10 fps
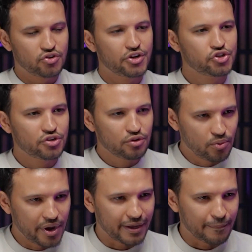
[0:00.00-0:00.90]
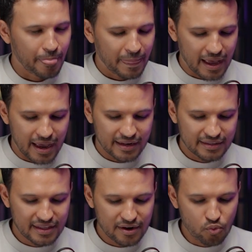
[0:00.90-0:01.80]
traditional way.
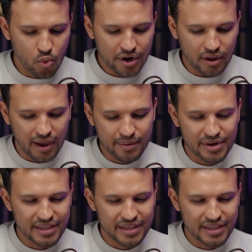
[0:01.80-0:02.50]
And then when I